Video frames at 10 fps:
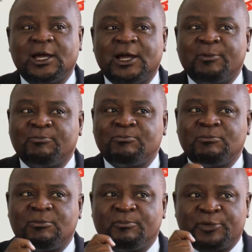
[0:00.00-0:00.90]
uh,
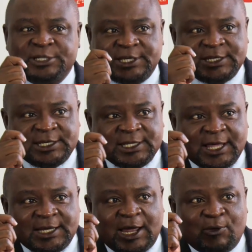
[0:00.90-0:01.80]
presenting
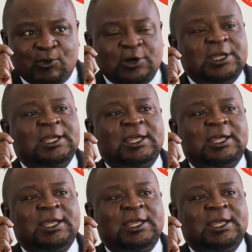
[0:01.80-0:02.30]
that award